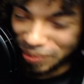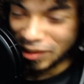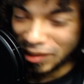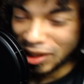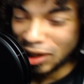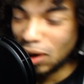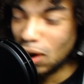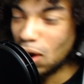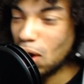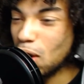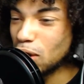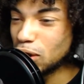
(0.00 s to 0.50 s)

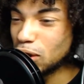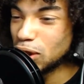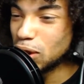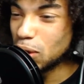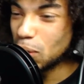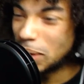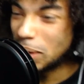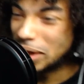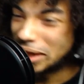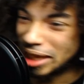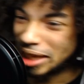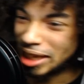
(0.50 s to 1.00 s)
All you
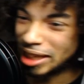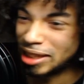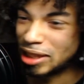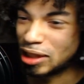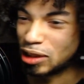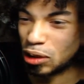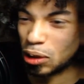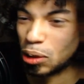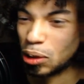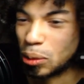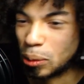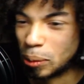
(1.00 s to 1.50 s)
would need to
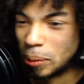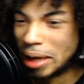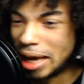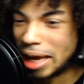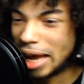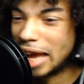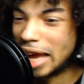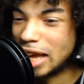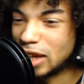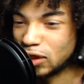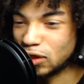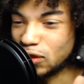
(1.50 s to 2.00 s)
do
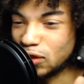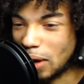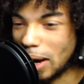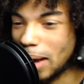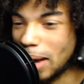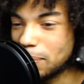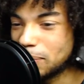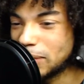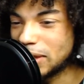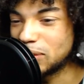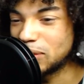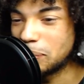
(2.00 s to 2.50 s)
is
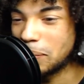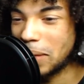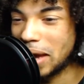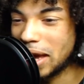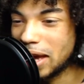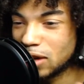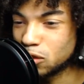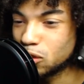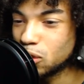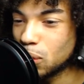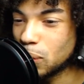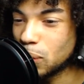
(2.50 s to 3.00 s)
strap this
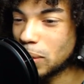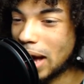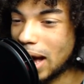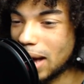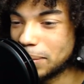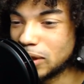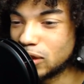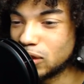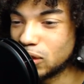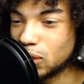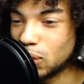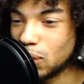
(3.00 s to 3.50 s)
man
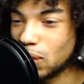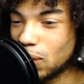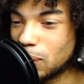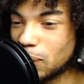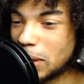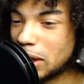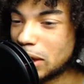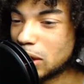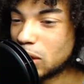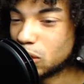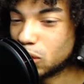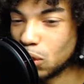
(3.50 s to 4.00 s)
Togami
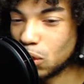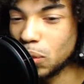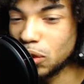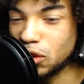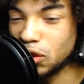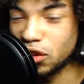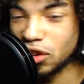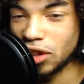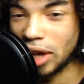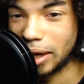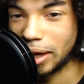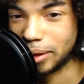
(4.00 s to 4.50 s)
to a
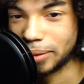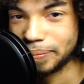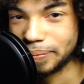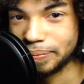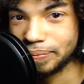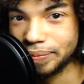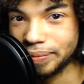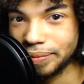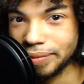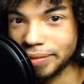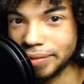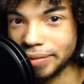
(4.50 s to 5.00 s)
chair.
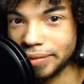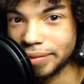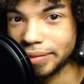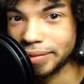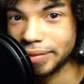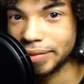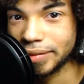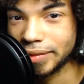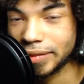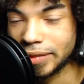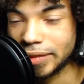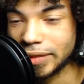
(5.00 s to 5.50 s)

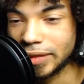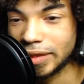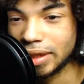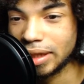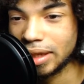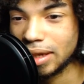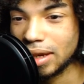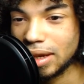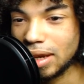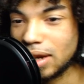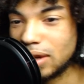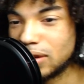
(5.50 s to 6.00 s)

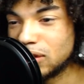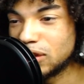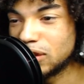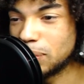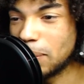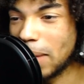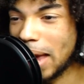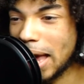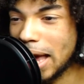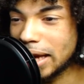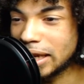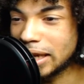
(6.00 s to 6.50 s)

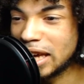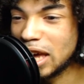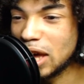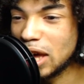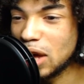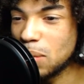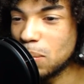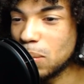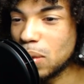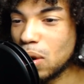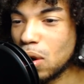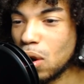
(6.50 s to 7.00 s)
Smack
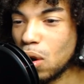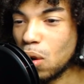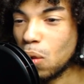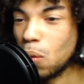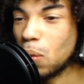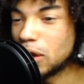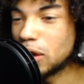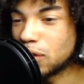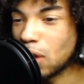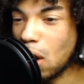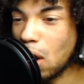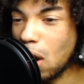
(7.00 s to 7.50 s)
him
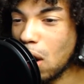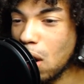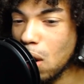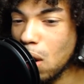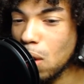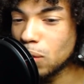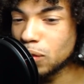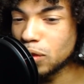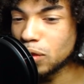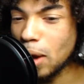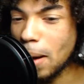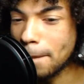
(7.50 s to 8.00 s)
with
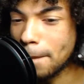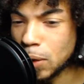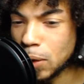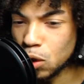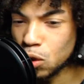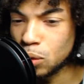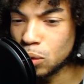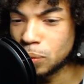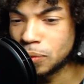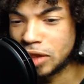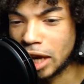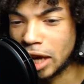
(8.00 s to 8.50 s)
all the
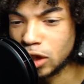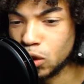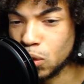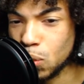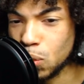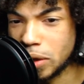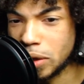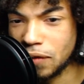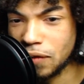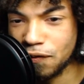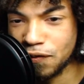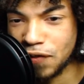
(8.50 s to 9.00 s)
boobs that
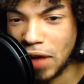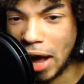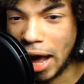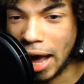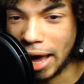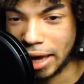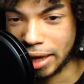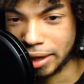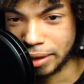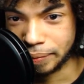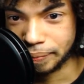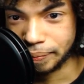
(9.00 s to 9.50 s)
you can
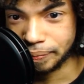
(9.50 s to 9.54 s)
find.